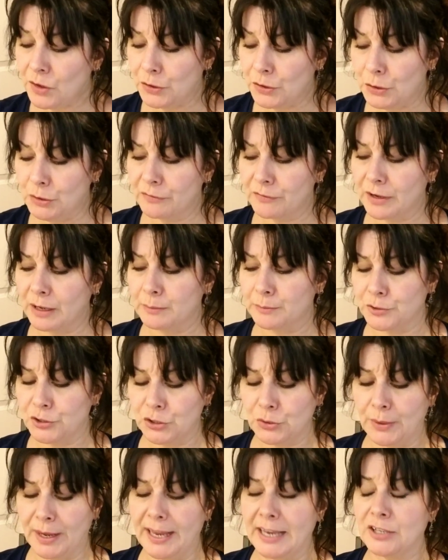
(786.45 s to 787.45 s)
you've come
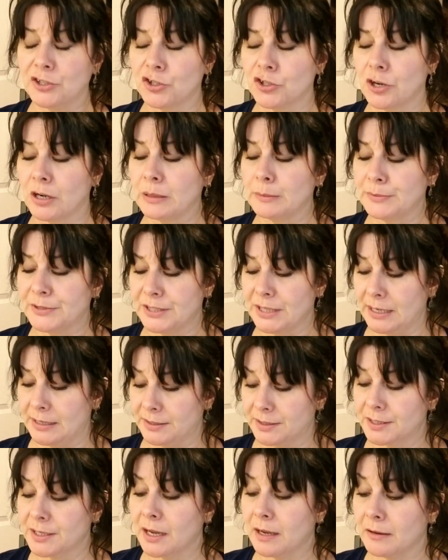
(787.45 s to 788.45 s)
to a sharp
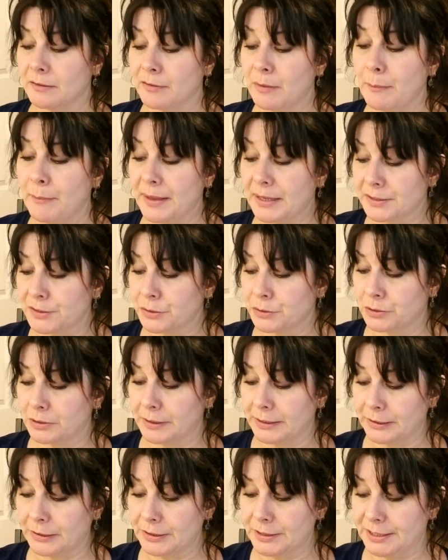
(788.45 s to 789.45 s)
sense of mental
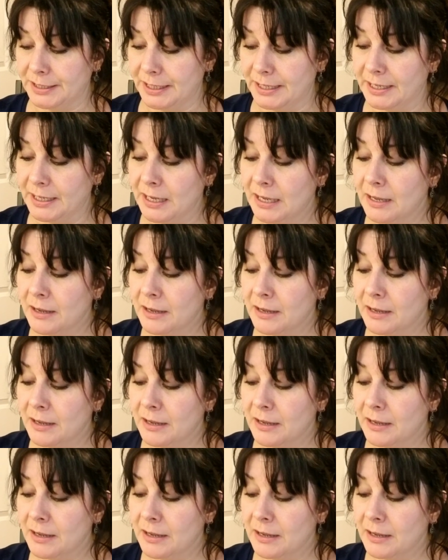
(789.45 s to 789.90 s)
clarity